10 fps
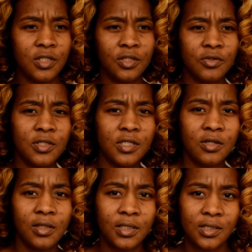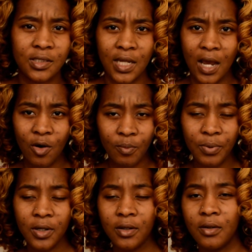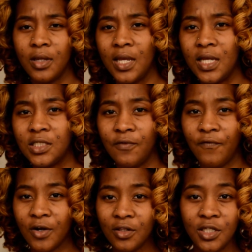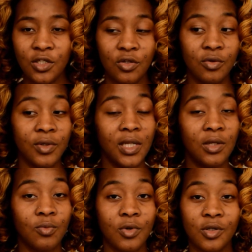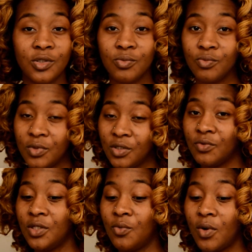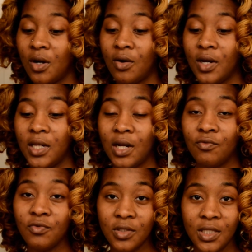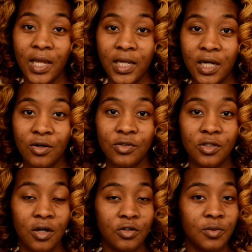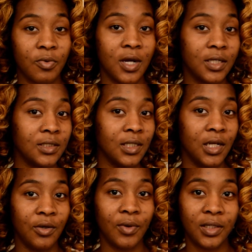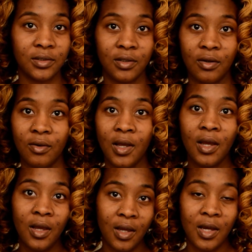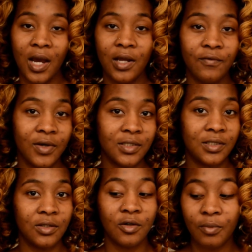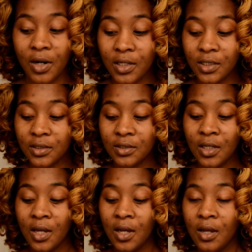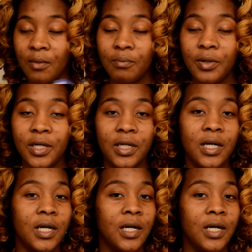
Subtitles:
to use this on the scalp. It's fairly new and it works really, really well, and I really like Carol's Daughter's products anyway, so I invest in her products. But